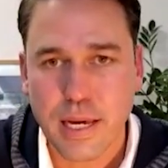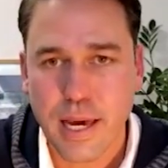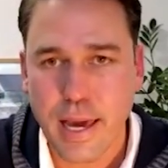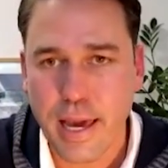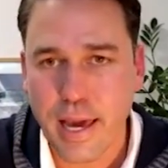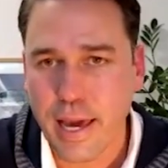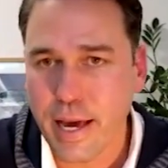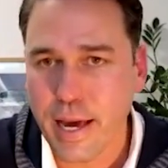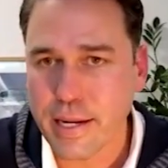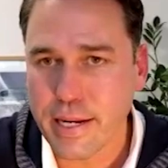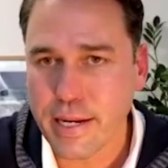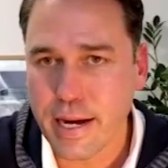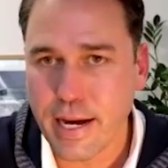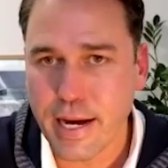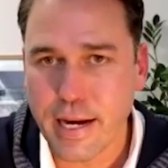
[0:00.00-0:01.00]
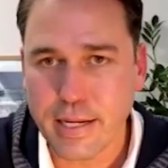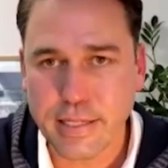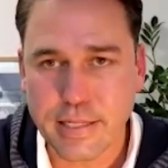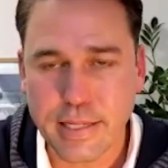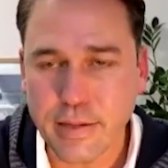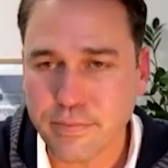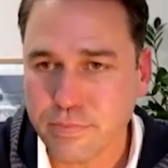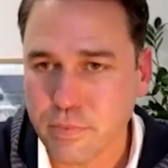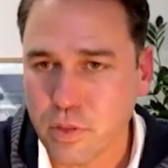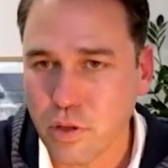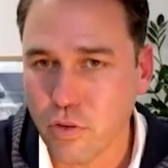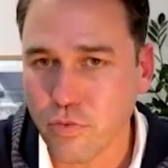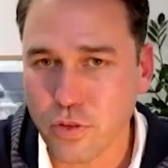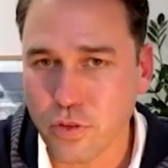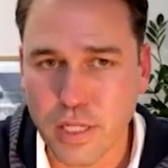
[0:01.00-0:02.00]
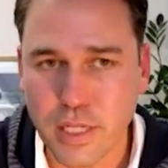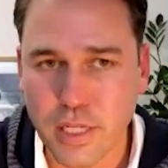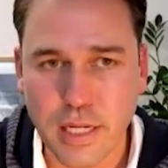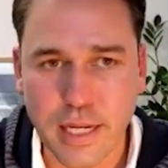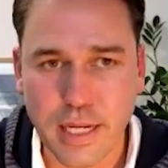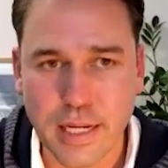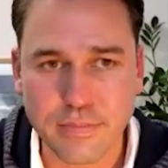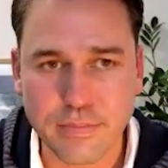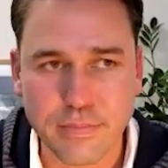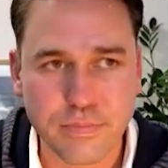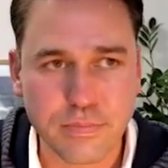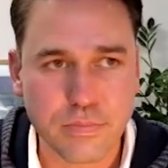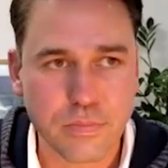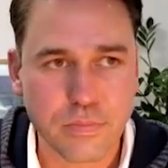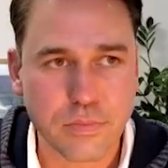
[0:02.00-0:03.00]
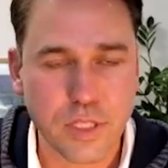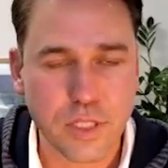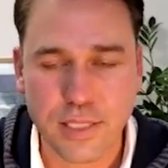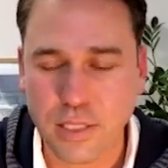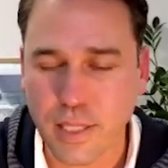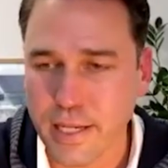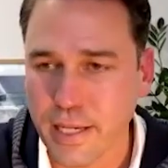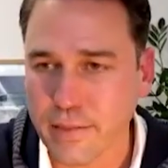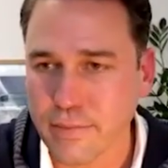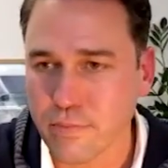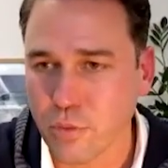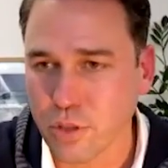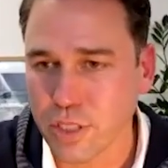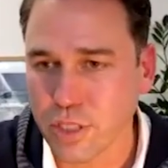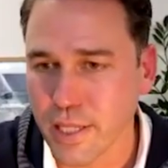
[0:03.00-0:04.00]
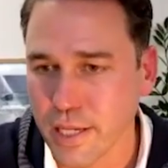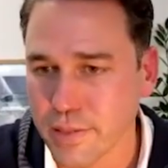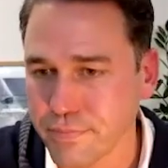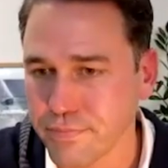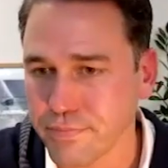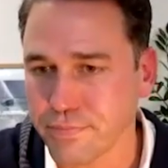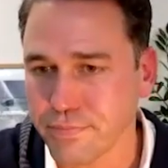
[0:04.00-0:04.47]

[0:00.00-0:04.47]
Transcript: And yeah, hopefully you guys like it. We'll see you then.